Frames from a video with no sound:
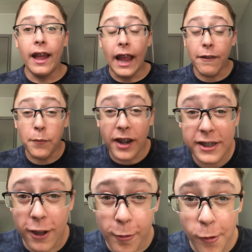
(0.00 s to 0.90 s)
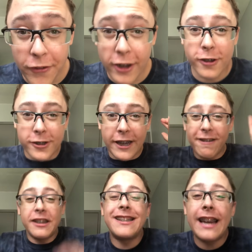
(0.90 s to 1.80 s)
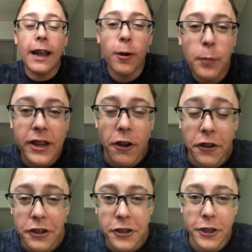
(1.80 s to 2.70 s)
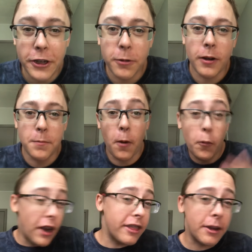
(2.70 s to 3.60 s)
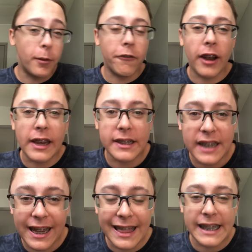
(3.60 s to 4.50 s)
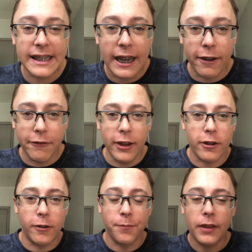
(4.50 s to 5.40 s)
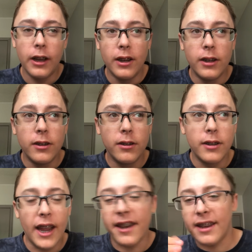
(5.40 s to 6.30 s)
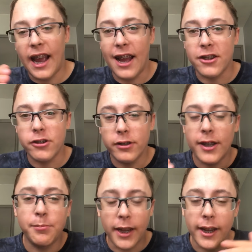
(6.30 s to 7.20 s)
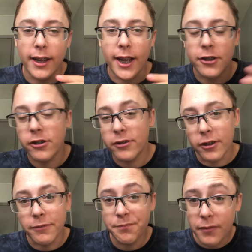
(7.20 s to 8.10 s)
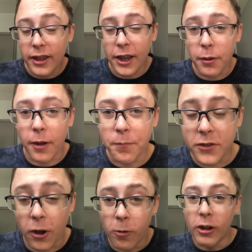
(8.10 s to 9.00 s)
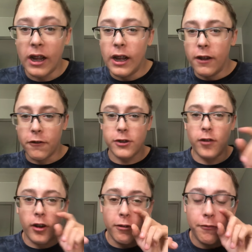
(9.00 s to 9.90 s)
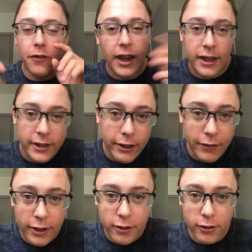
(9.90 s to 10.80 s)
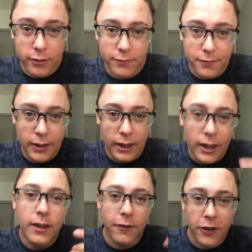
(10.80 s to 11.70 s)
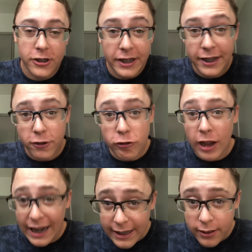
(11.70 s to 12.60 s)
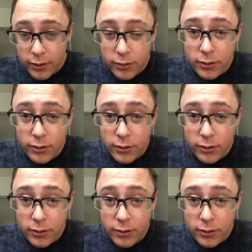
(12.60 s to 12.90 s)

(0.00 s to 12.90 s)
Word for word: Hey everybody, it's All About Vehicles here, and today I'll be talking to you about what I think about financing and leasing a vehicle. And cash, and paying cash. So, here we go. So, first of all, financing a vehicle, first you need credit.